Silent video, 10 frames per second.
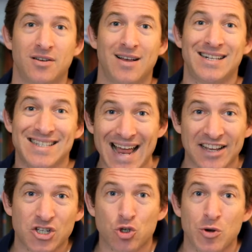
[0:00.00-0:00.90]
It's that
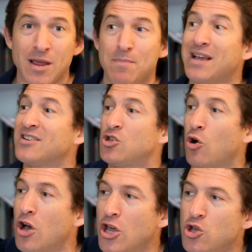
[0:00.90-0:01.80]
extreme because
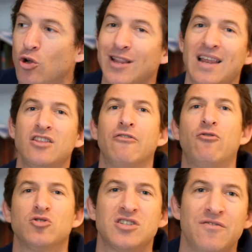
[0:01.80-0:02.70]
you're letting the
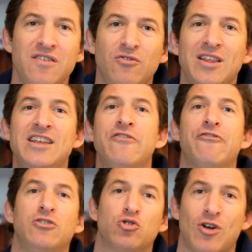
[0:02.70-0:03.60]
forces of evil
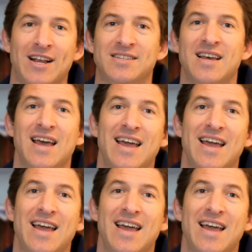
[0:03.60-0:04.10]
infiltrate